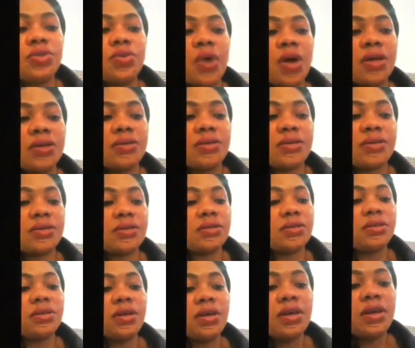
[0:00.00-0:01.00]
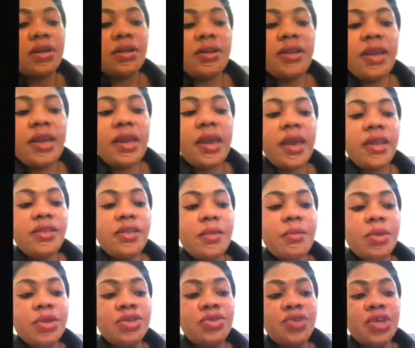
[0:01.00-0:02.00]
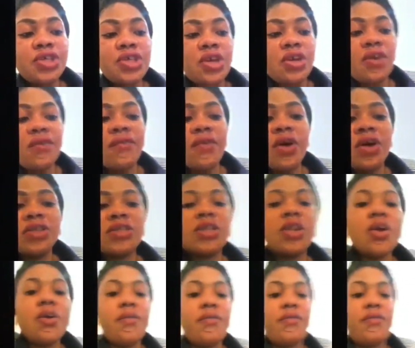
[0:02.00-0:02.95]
it was naked demonstration of God's